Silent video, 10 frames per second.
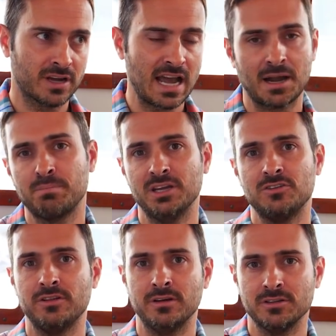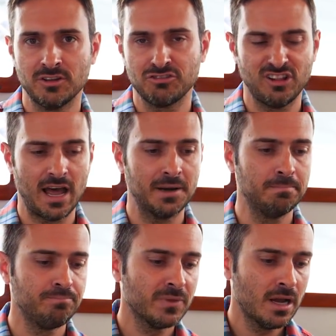the cockpit to the salon.
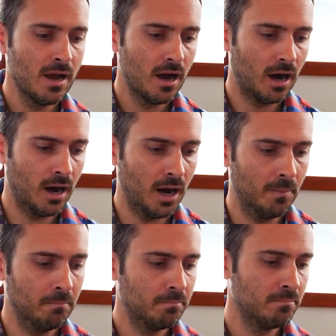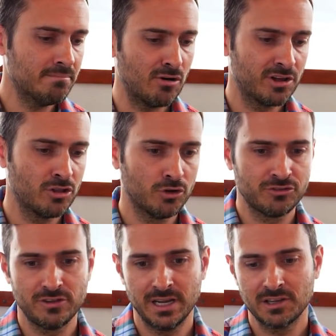Mounting
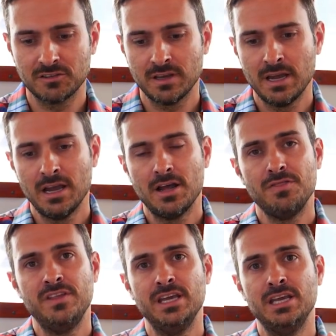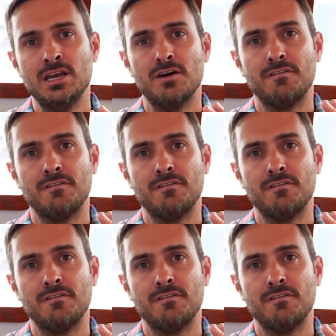those things. The